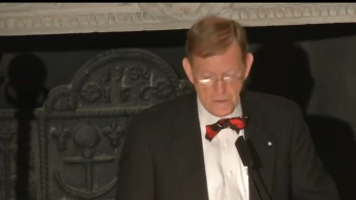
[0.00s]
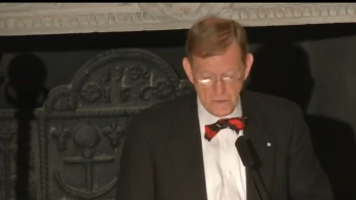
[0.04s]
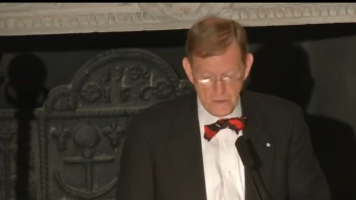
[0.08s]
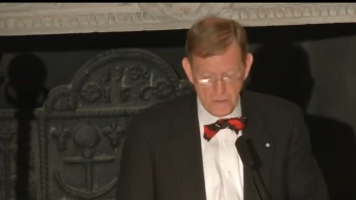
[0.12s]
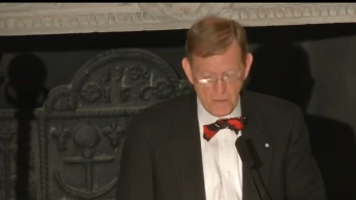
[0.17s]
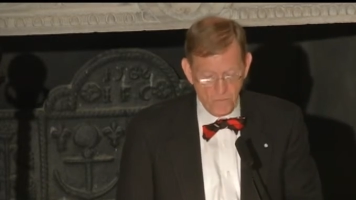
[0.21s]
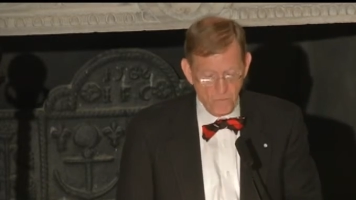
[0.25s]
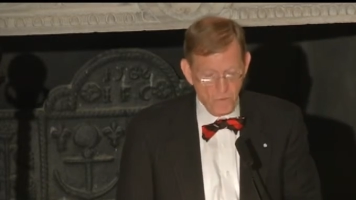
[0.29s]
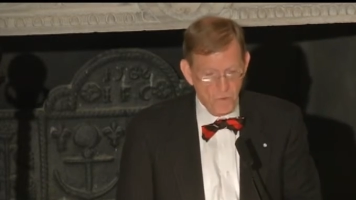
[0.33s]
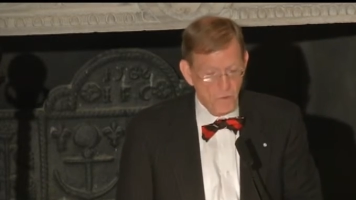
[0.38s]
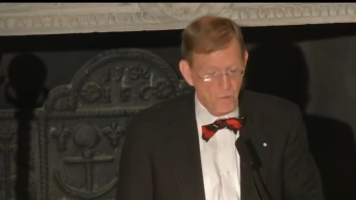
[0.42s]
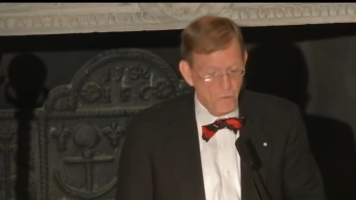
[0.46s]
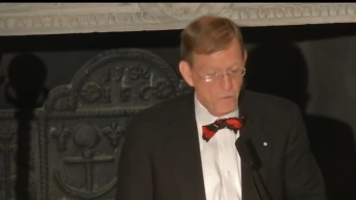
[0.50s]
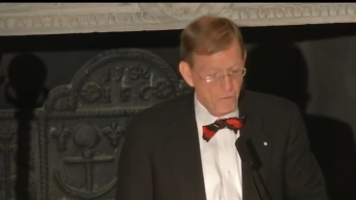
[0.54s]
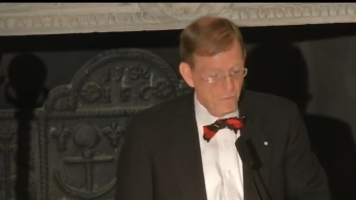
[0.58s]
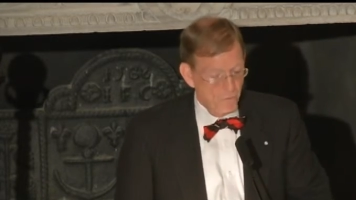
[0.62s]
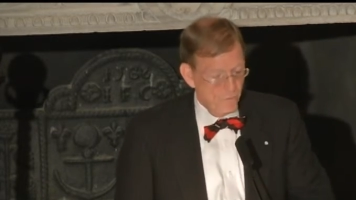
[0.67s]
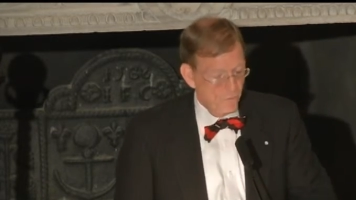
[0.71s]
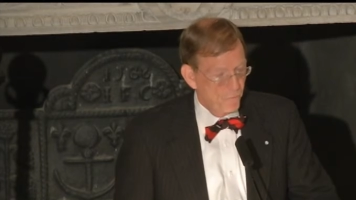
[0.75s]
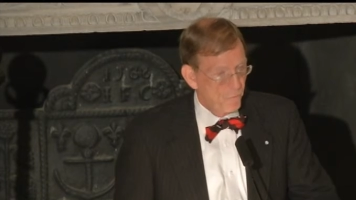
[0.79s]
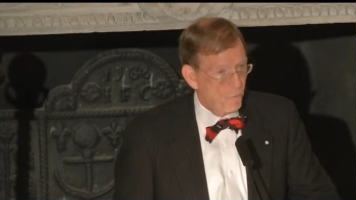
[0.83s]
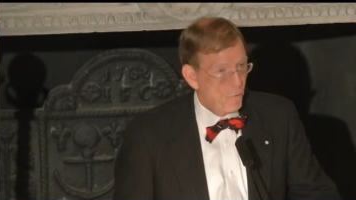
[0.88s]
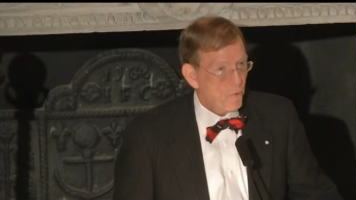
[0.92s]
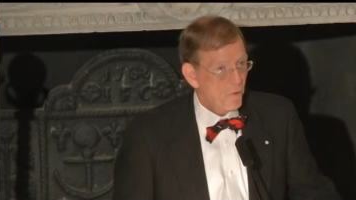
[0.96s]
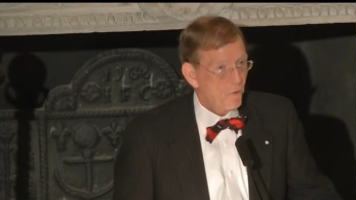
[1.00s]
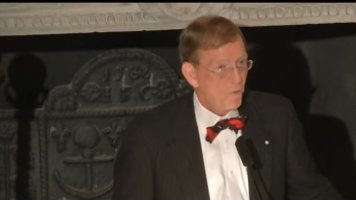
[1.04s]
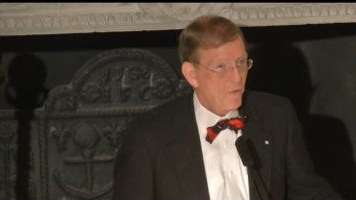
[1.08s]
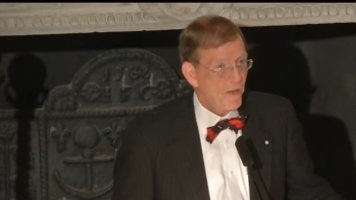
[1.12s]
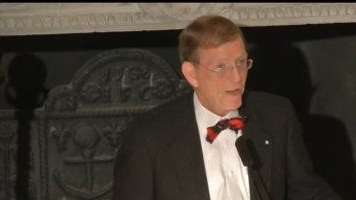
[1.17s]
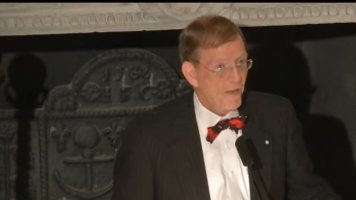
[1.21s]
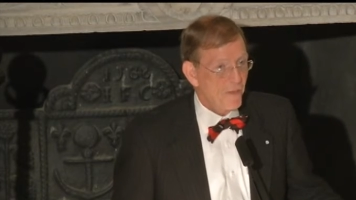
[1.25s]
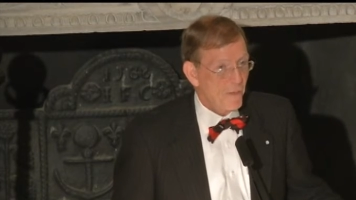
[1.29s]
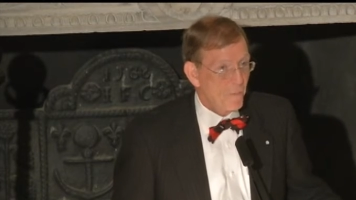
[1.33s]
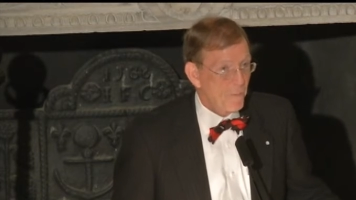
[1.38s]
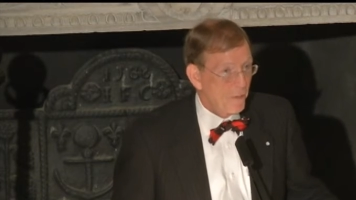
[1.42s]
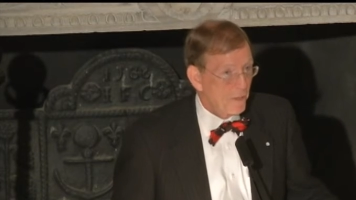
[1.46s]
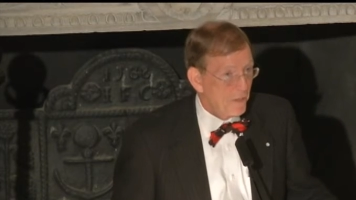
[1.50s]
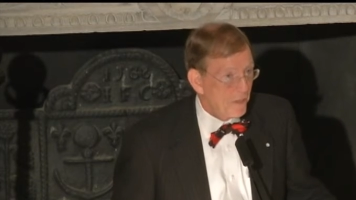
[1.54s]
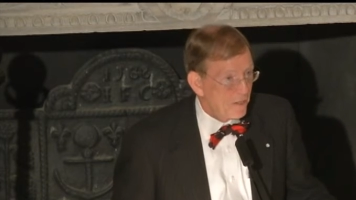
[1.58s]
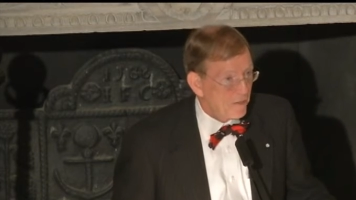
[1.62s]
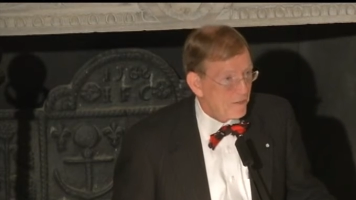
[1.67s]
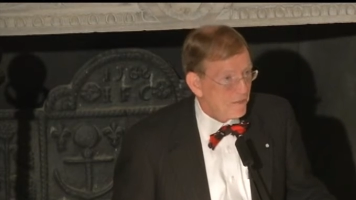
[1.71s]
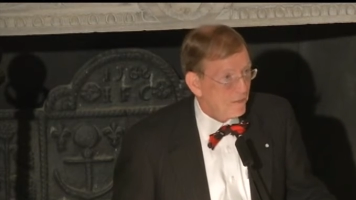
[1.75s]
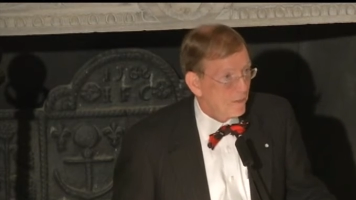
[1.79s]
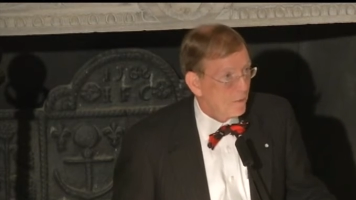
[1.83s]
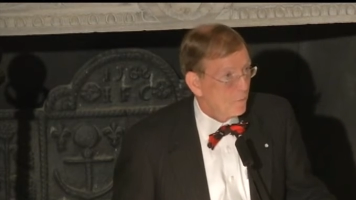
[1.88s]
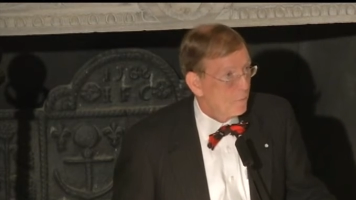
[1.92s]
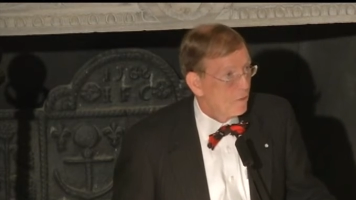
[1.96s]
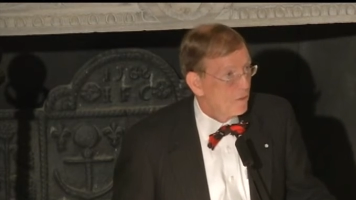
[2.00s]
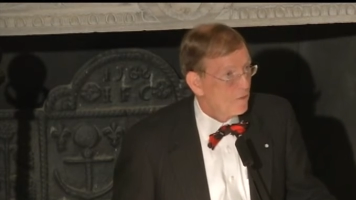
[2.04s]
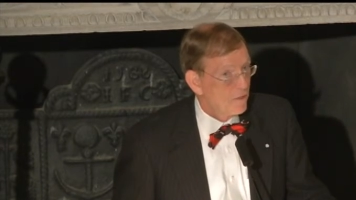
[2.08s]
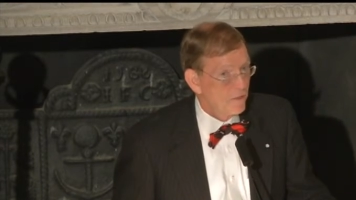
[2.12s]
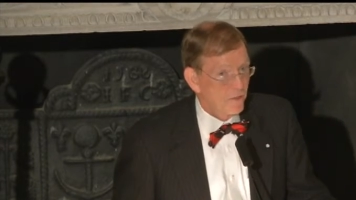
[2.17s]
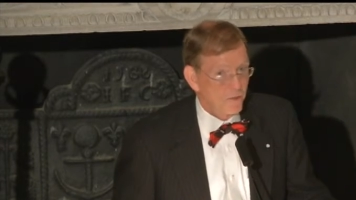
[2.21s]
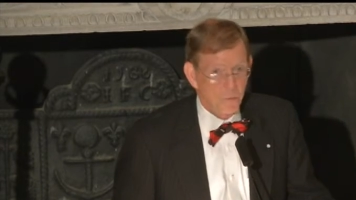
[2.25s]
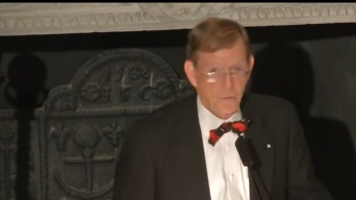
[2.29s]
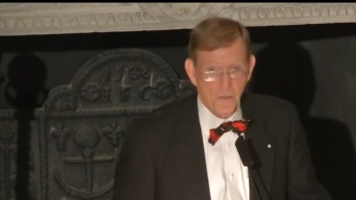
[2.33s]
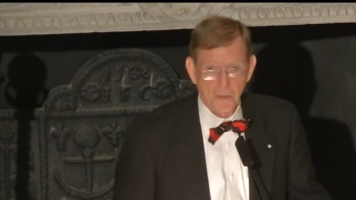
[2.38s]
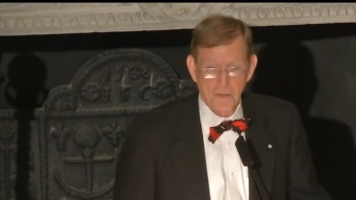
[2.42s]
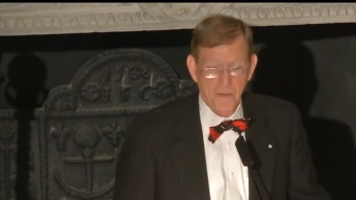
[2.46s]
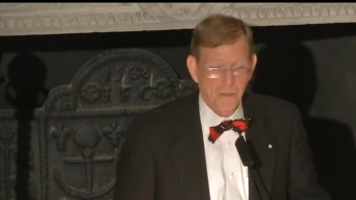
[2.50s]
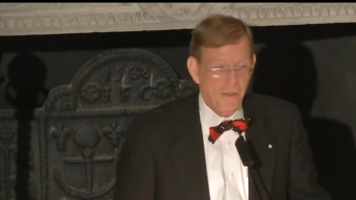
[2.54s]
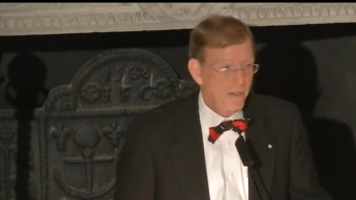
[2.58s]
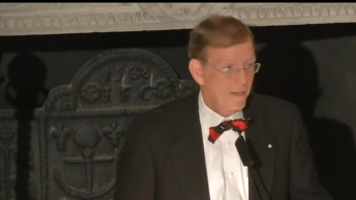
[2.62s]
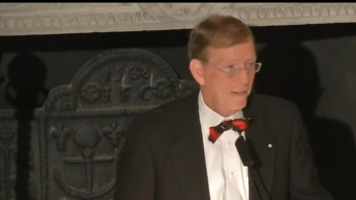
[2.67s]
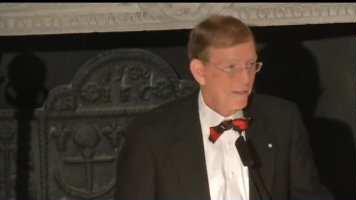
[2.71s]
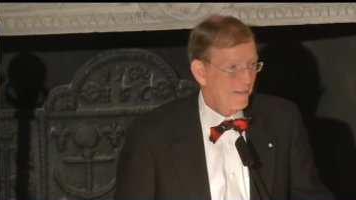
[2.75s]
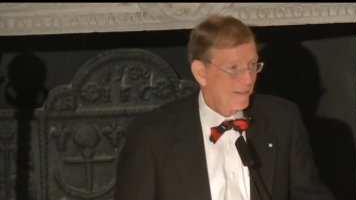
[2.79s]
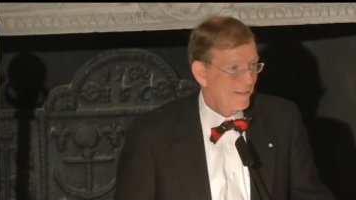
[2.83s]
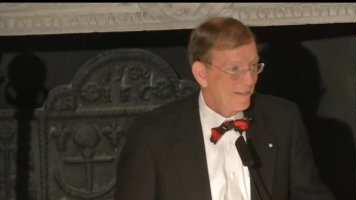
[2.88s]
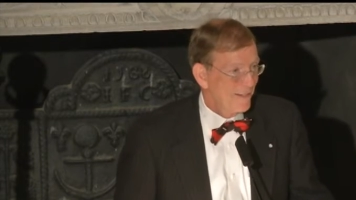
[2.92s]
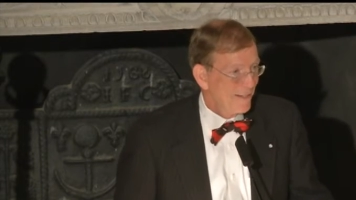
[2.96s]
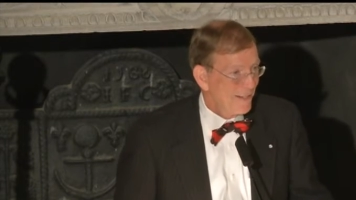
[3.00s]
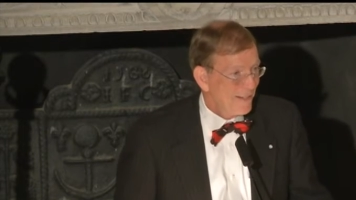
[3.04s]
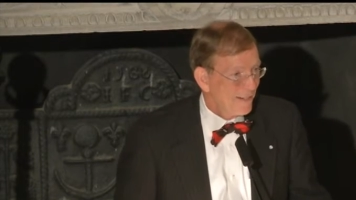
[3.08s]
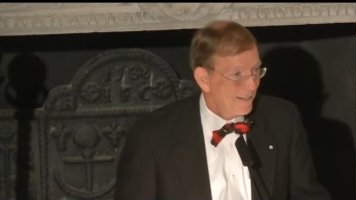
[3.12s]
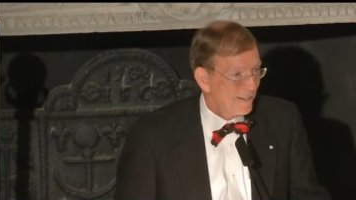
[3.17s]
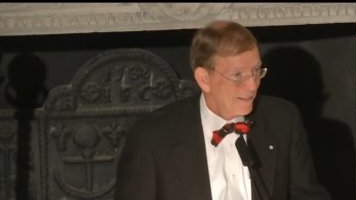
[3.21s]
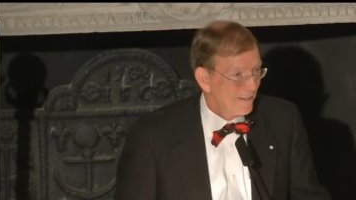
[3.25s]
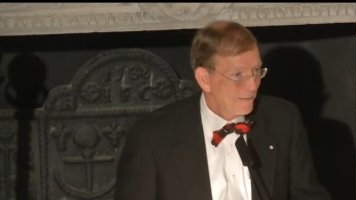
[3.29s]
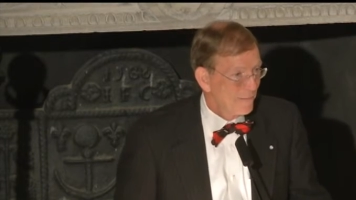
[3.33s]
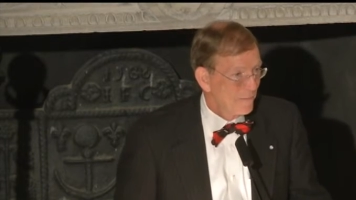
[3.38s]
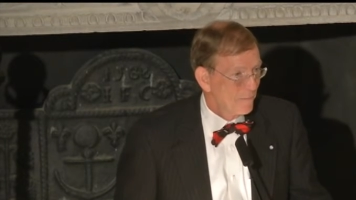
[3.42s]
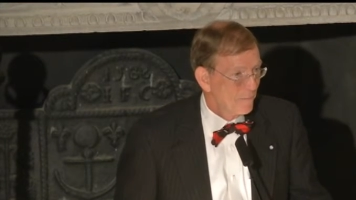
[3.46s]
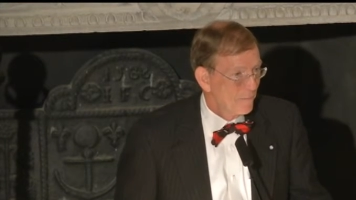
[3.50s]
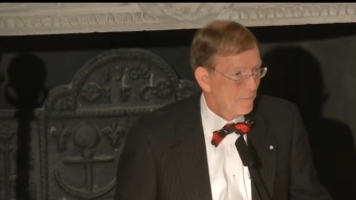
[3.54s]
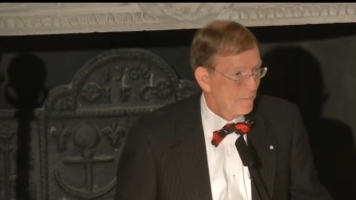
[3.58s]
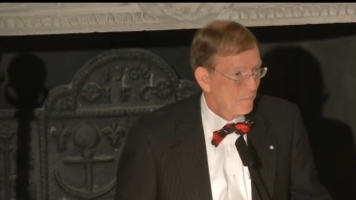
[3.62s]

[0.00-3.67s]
if you fortify the peninsula, which is what Lincoln did,